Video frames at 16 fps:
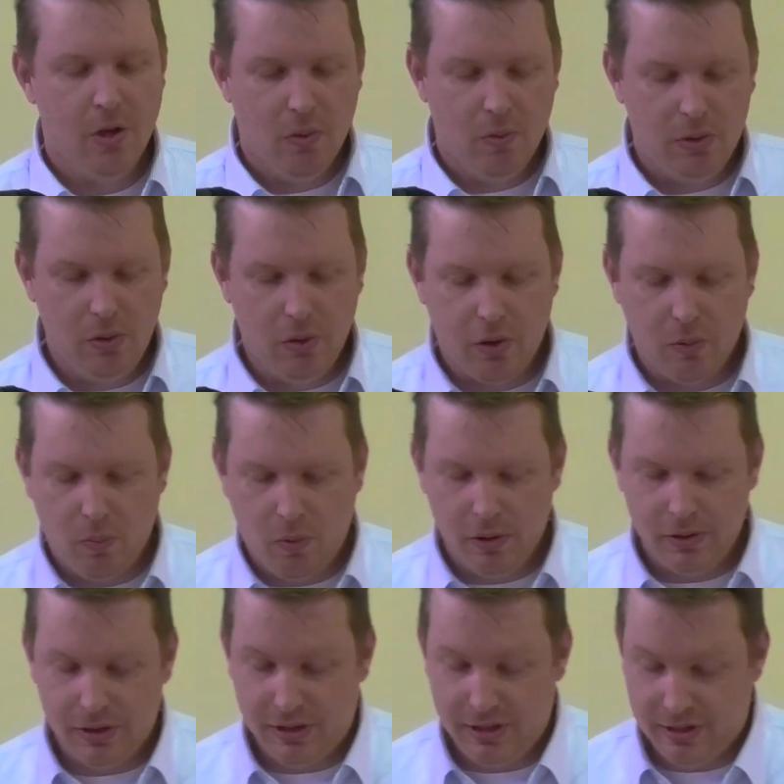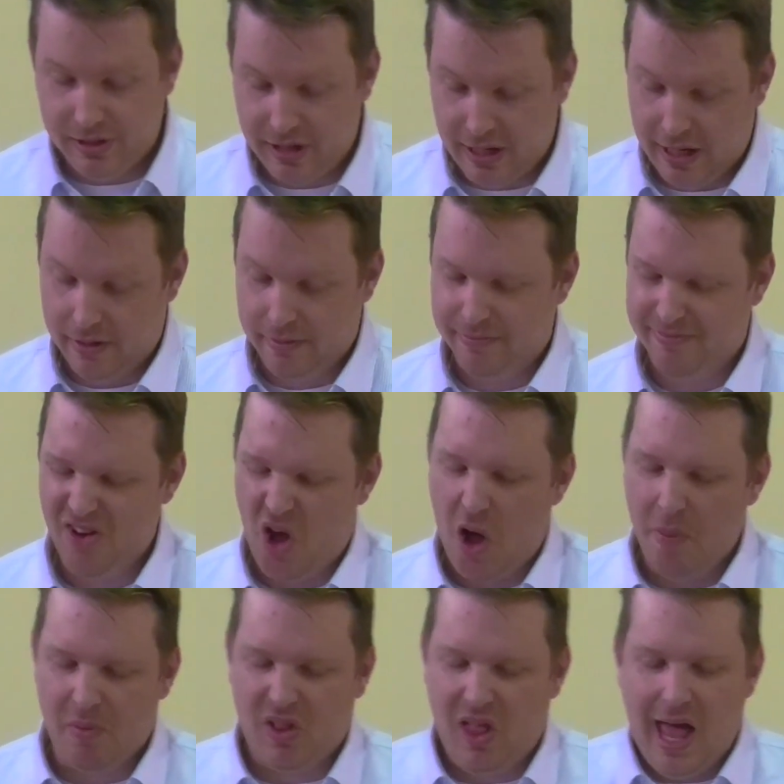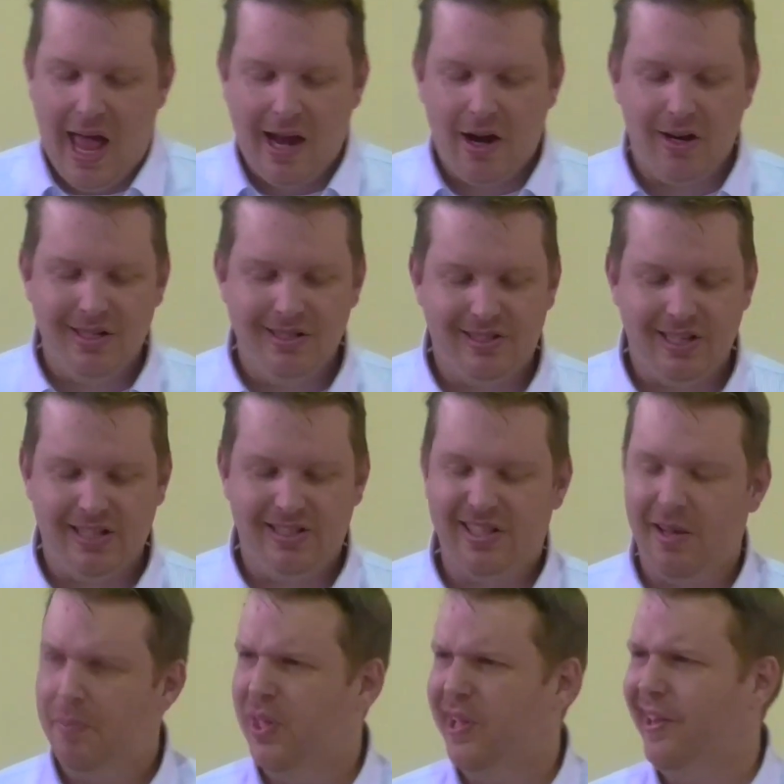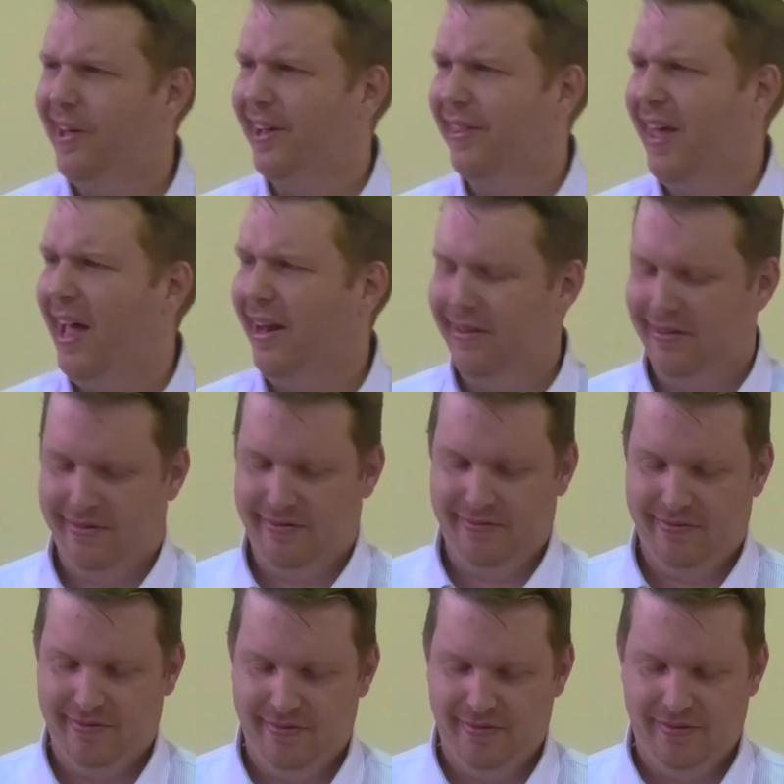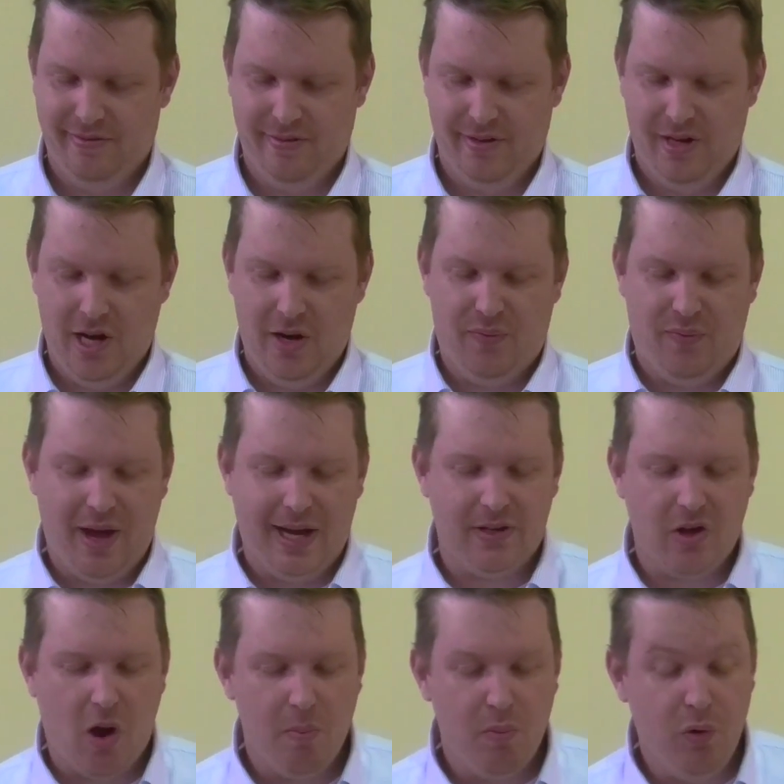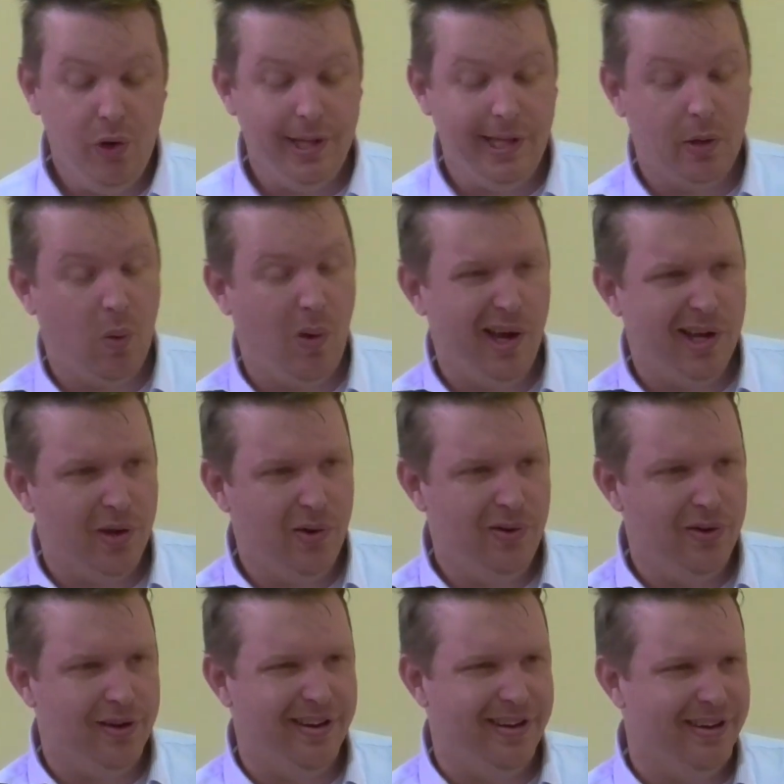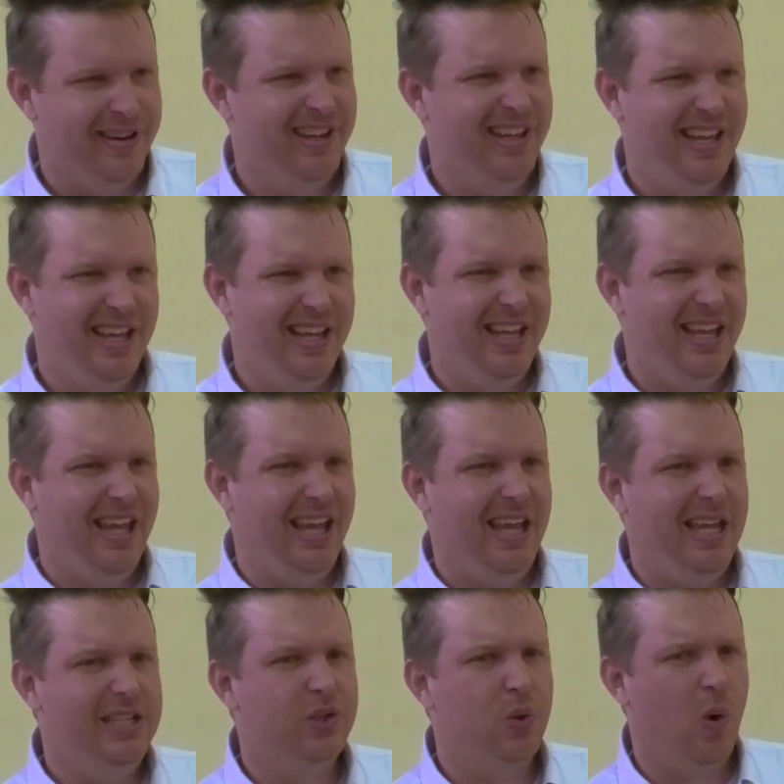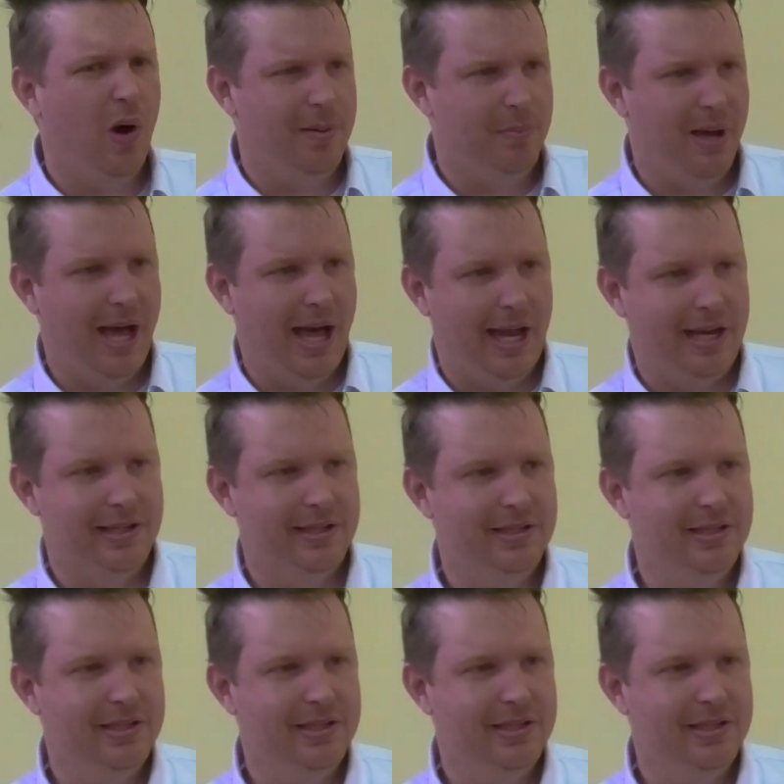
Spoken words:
Well, look at what she said. I'm glad I didn't say something like that. In fact, I'm really quite good and he's quite bad.